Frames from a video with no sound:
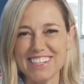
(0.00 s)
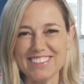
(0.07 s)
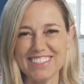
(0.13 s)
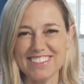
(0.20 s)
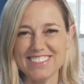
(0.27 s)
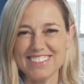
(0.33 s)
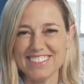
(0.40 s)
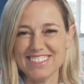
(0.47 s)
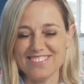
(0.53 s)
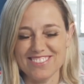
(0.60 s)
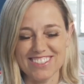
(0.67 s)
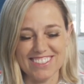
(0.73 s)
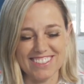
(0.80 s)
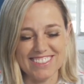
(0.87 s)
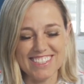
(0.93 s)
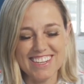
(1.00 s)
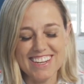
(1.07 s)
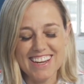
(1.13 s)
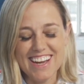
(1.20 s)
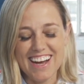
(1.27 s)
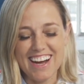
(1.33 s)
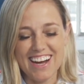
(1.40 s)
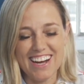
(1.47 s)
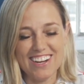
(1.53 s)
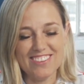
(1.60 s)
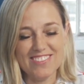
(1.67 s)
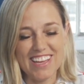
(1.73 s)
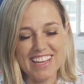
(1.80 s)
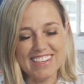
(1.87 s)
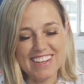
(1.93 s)
there into the world.
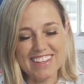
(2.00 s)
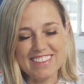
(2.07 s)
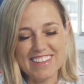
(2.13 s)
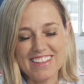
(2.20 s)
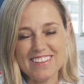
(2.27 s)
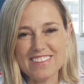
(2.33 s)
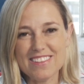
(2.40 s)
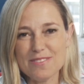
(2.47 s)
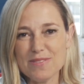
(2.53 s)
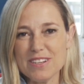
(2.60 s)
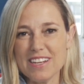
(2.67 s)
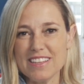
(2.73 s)
And then three,